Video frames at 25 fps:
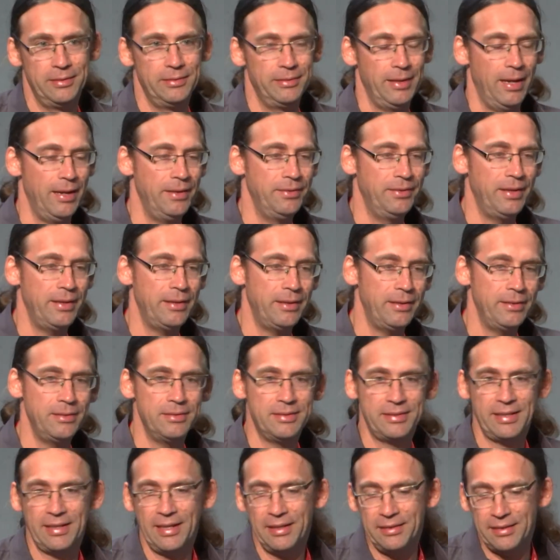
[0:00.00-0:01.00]
And the
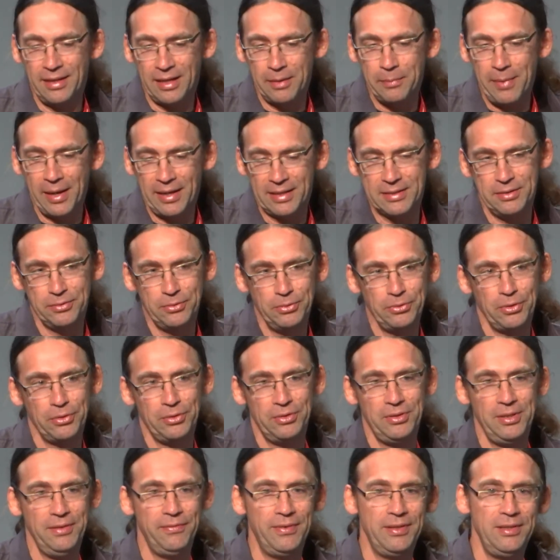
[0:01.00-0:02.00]
secondary markets do not
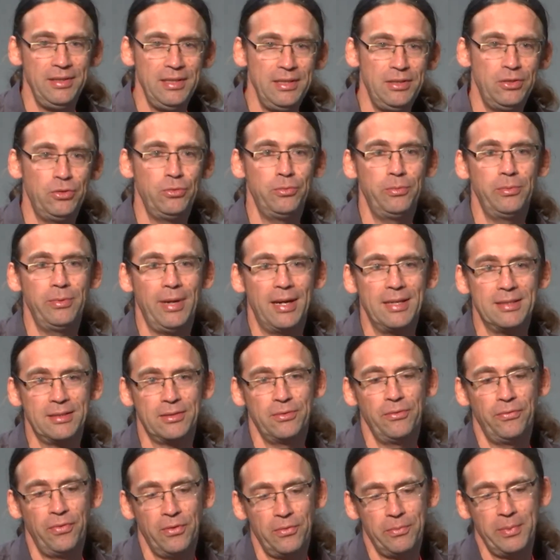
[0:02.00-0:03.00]
even need to ask
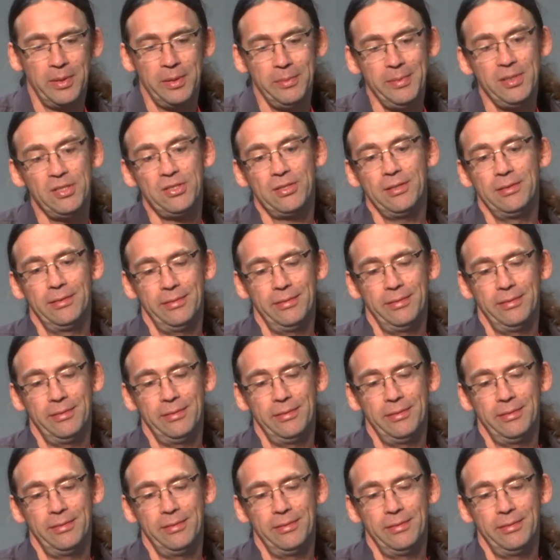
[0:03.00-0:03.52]
you for permission,